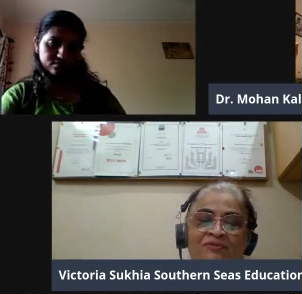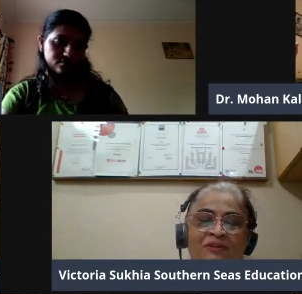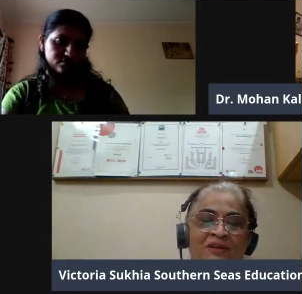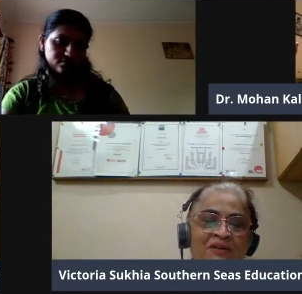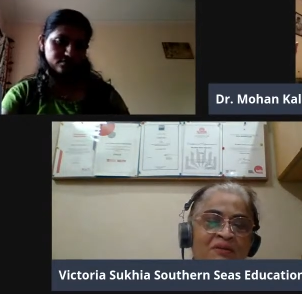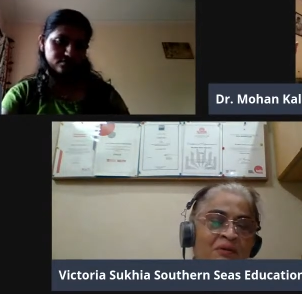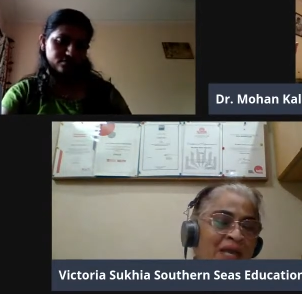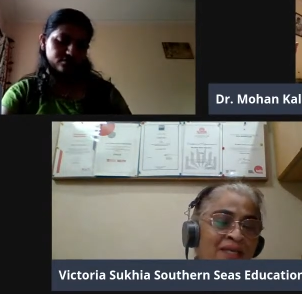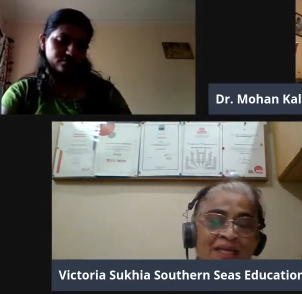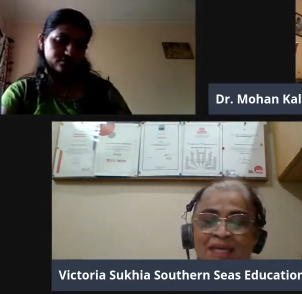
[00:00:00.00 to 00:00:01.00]
Speaker 1: uh,
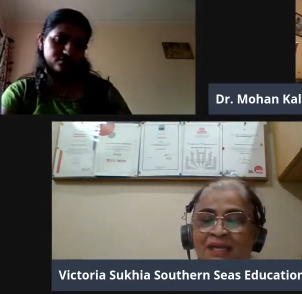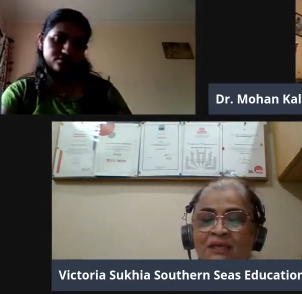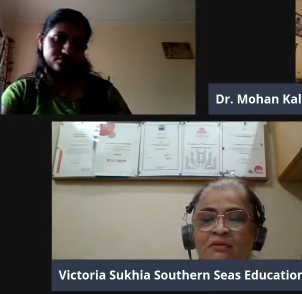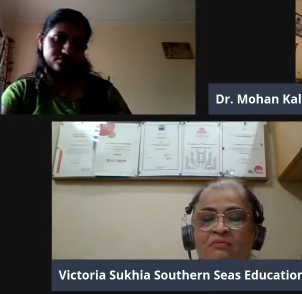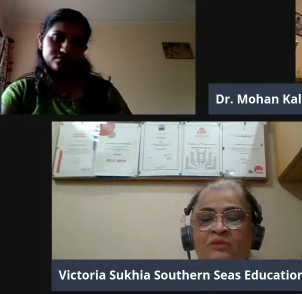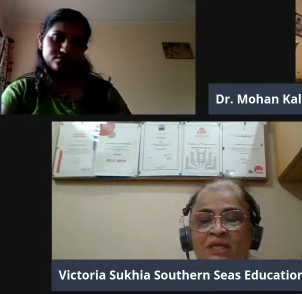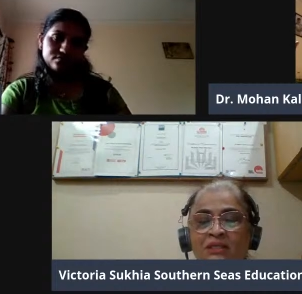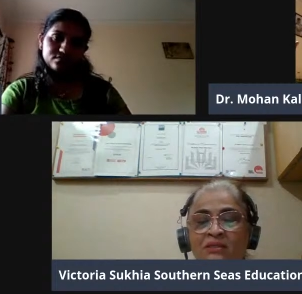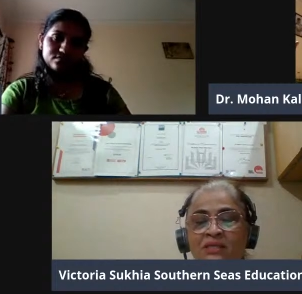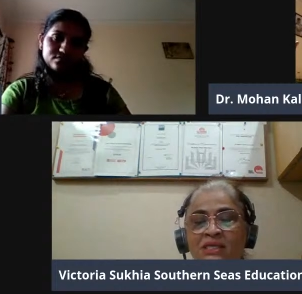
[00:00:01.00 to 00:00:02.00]
handling
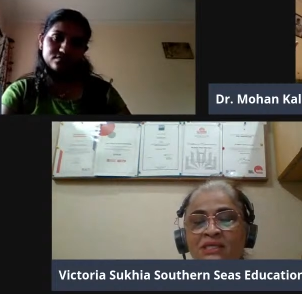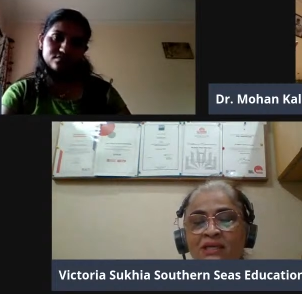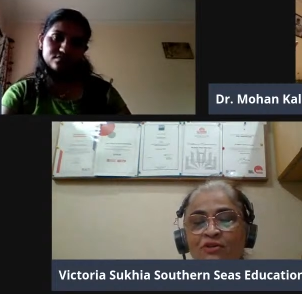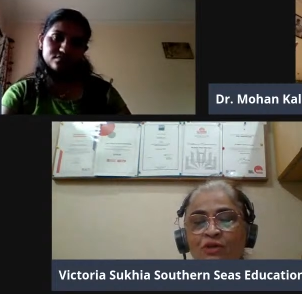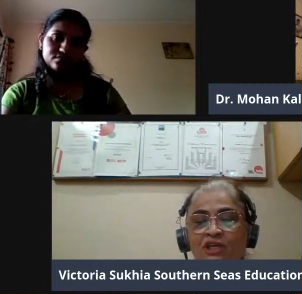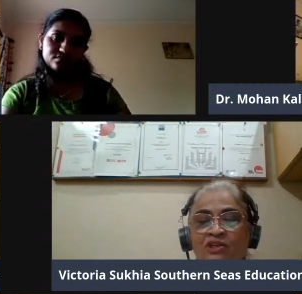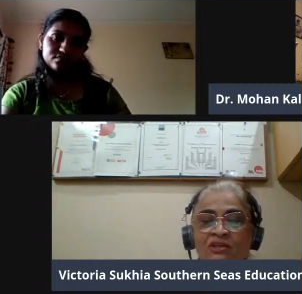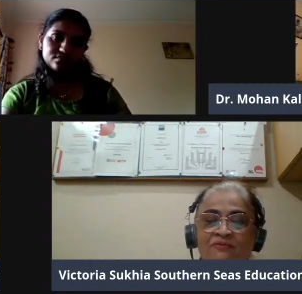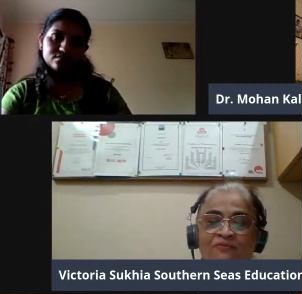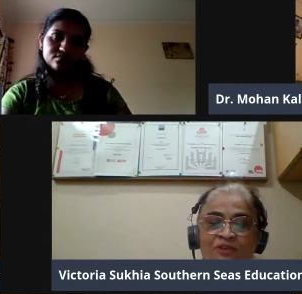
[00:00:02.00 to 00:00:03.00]
Southern Seas
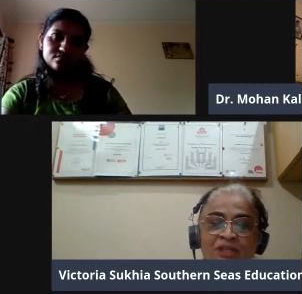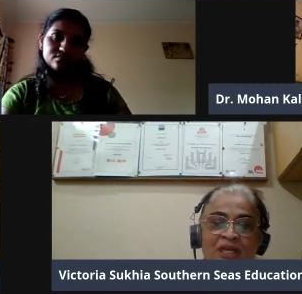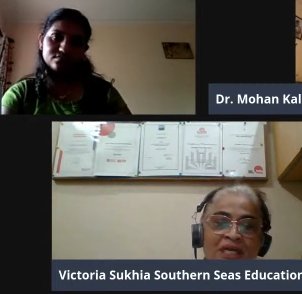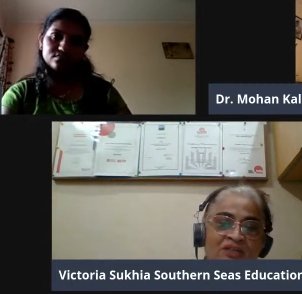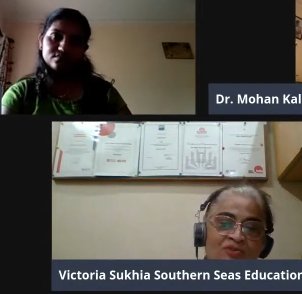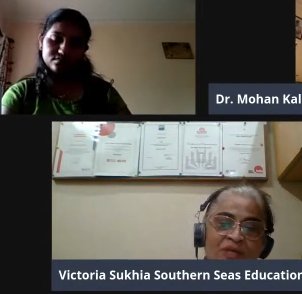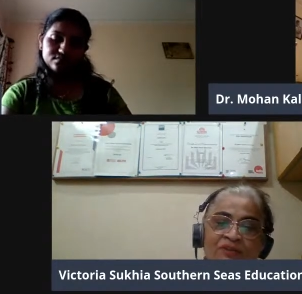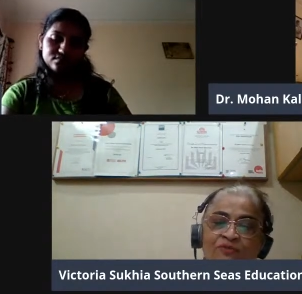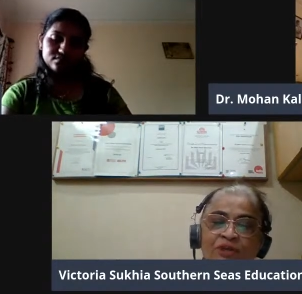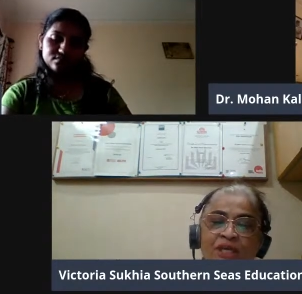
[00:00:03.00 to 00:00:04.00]
education for the last
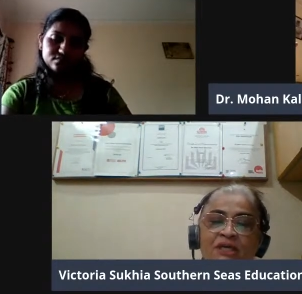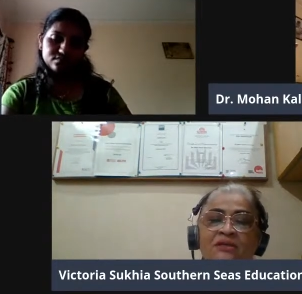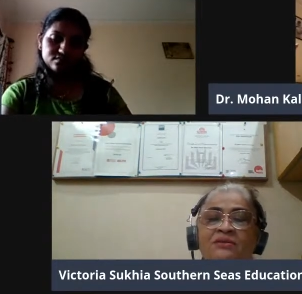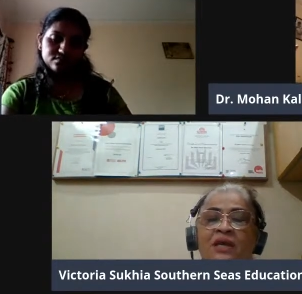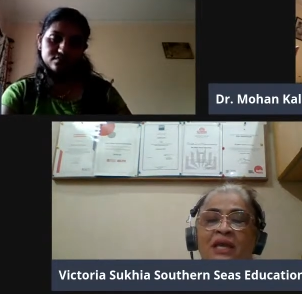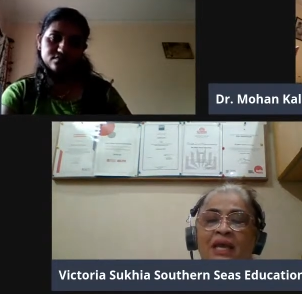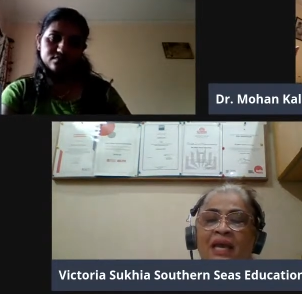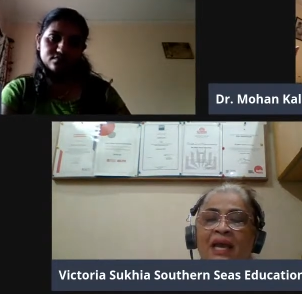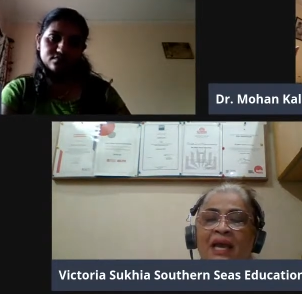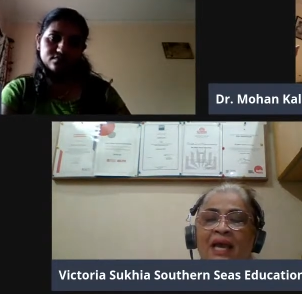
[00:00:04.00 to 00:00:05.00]
24 years,
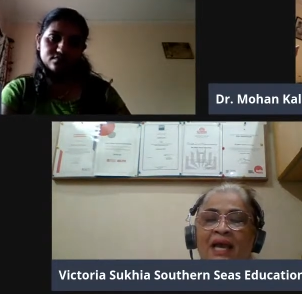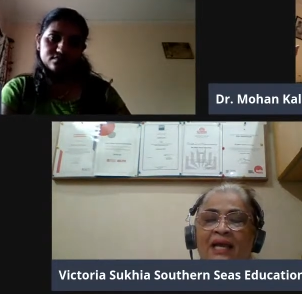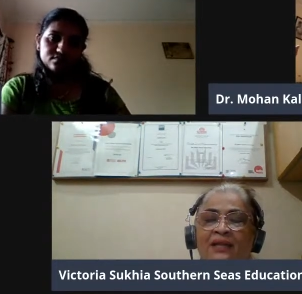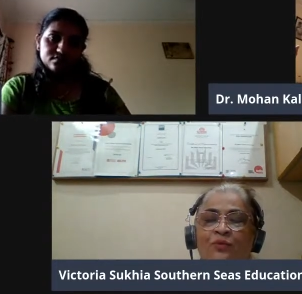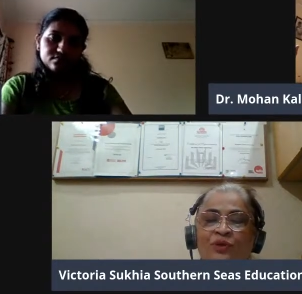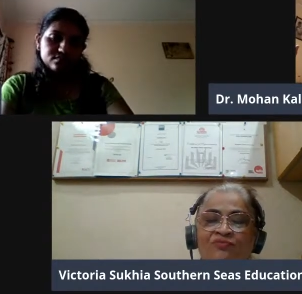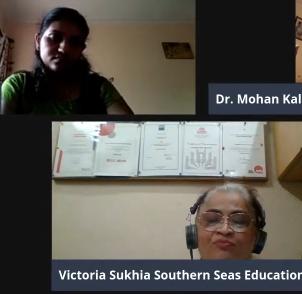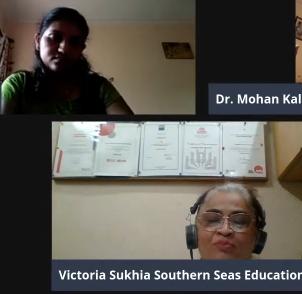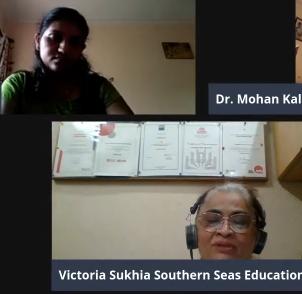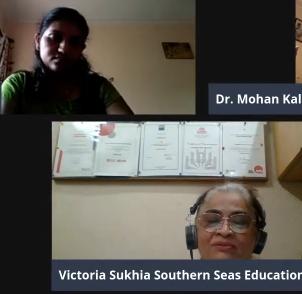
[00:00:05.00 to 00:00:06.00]
and
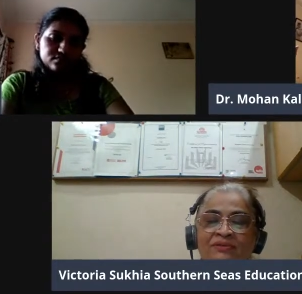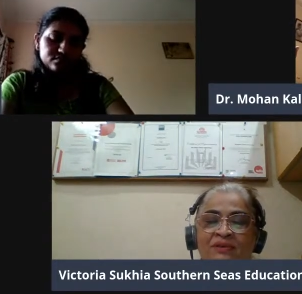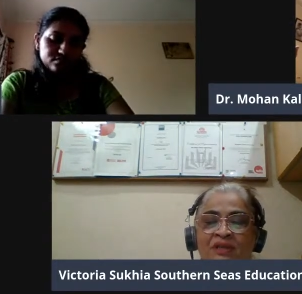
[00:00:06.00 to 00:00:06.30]
we've been